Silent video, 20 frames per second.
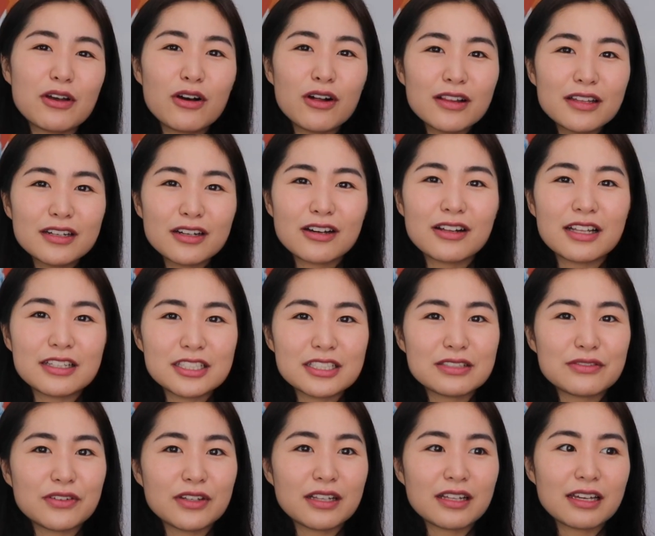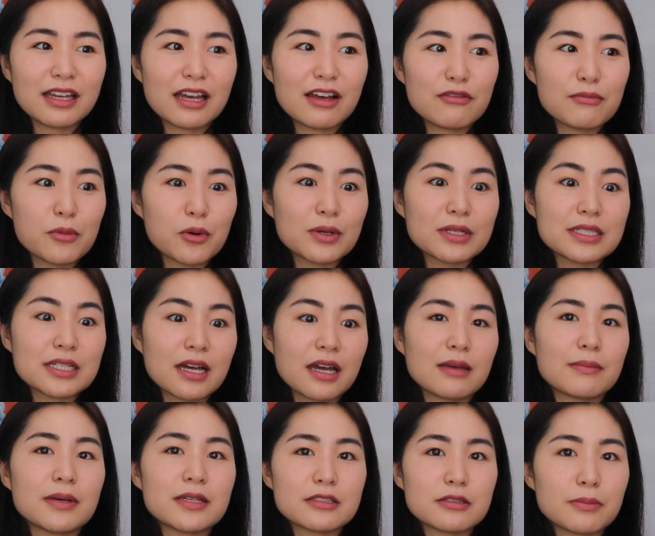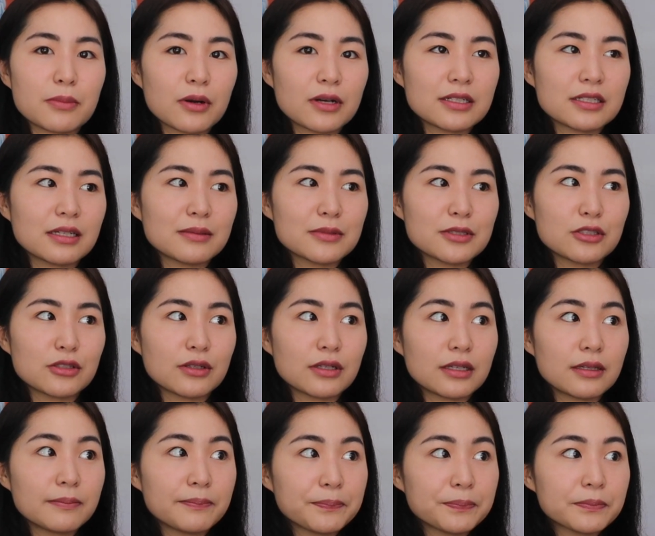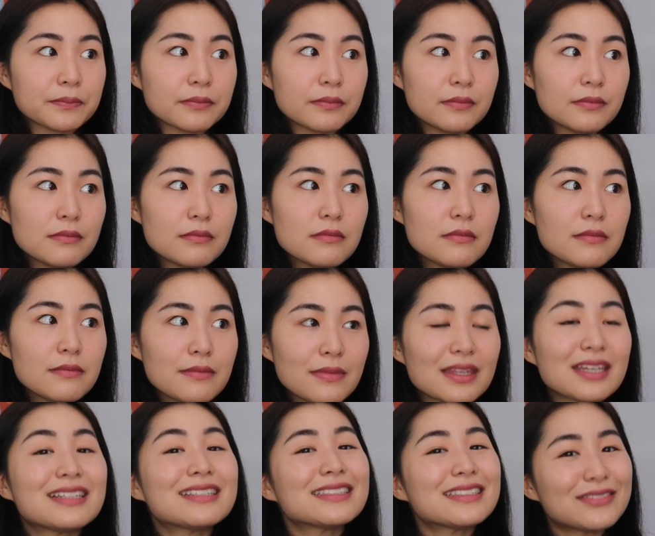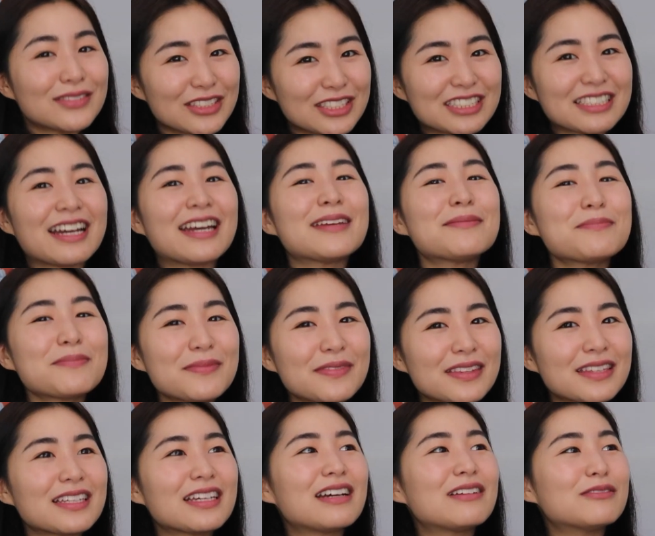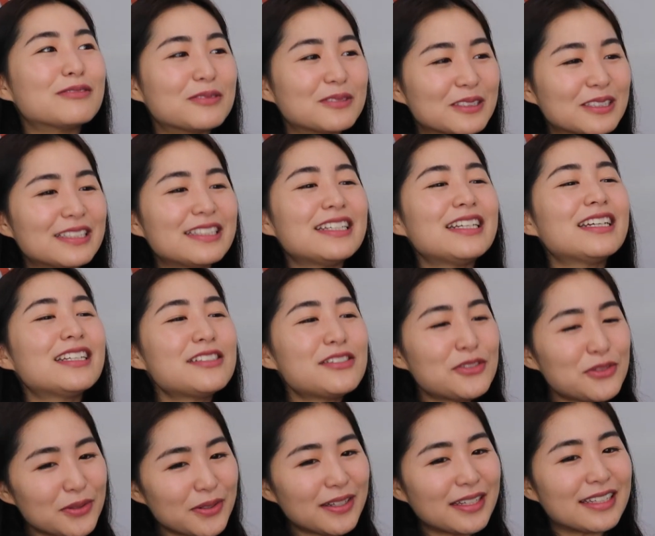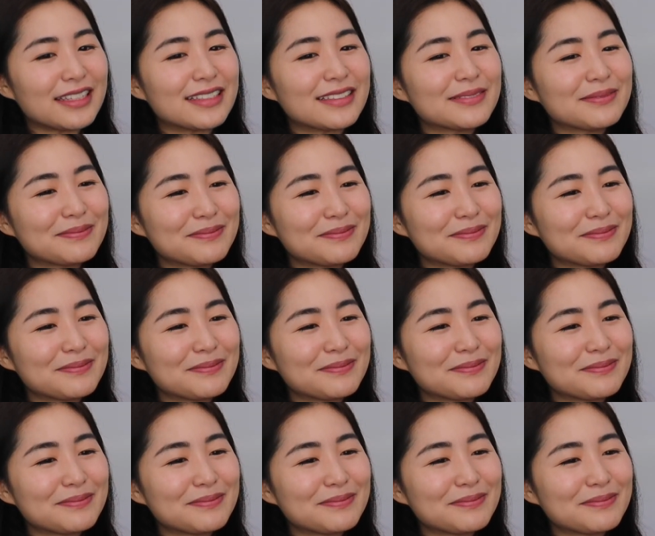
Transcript: all in all, I just feel like I have more time as a part-time student, which I'm really enjoying.